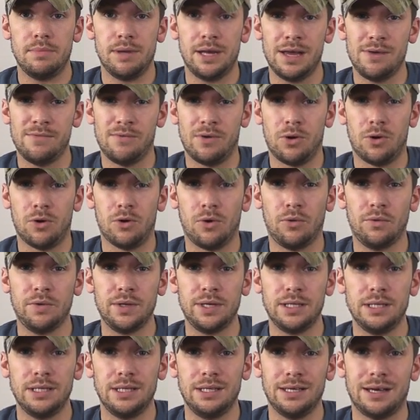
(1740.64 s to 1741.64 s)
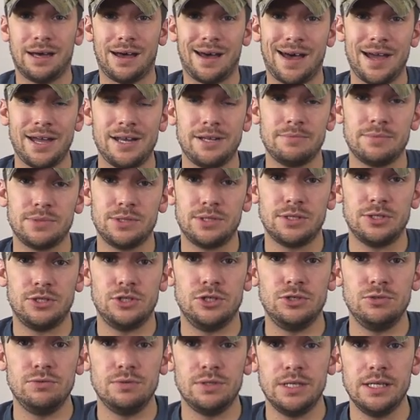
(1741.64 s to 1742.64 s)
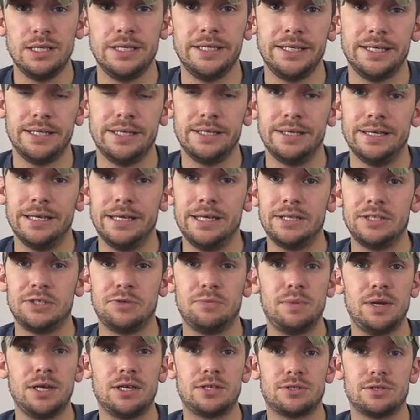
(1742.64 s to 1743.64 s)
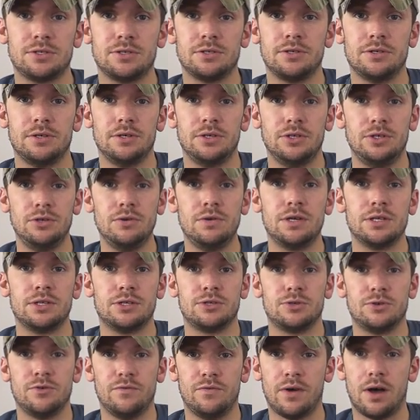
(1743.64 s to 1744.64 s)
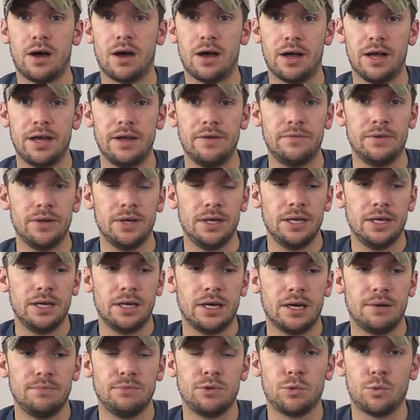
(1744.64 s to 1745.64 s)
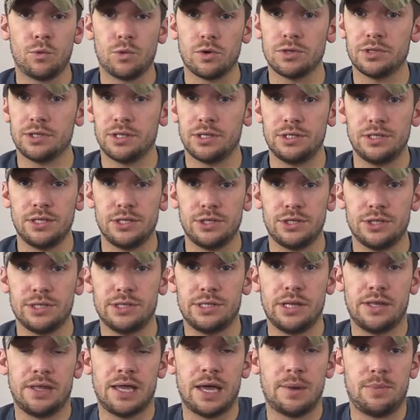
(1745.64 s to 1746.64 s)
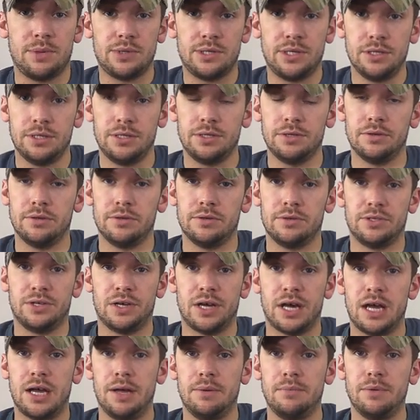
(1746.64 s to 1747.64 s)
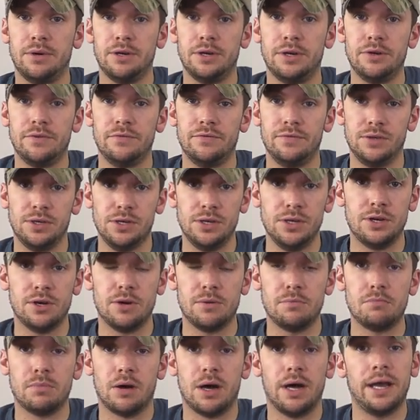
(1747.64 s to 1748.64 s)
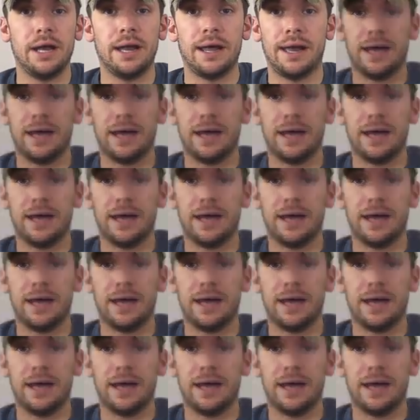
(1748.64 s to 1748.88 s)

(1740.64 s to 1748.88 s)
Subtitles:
but have all the items that you need to make sure you can survive the worst conditions that particular time of year might